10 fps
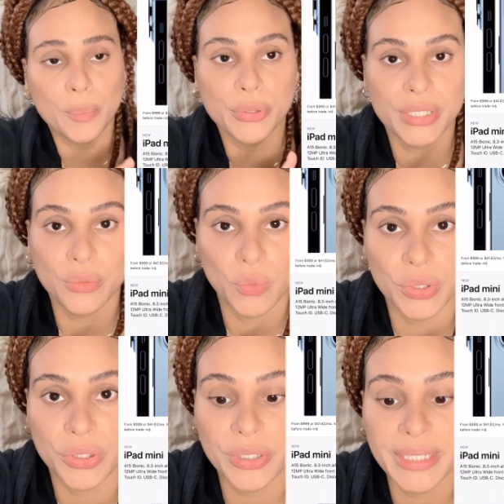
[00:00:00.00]

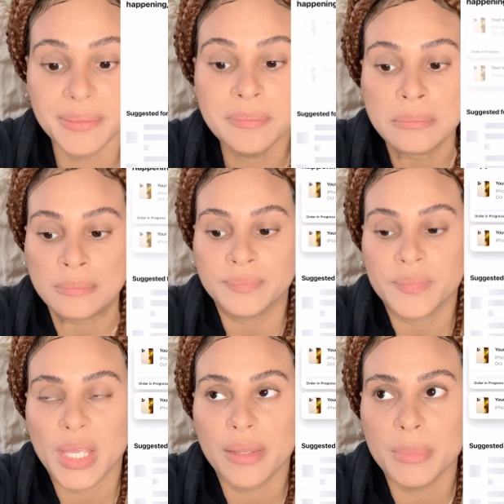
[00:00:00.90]
pre-order it.
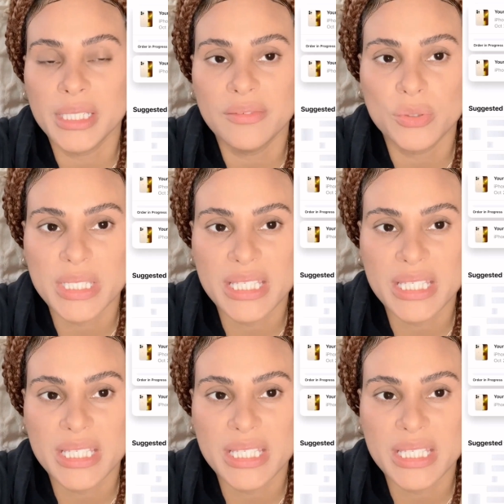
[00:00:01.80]
I believe it was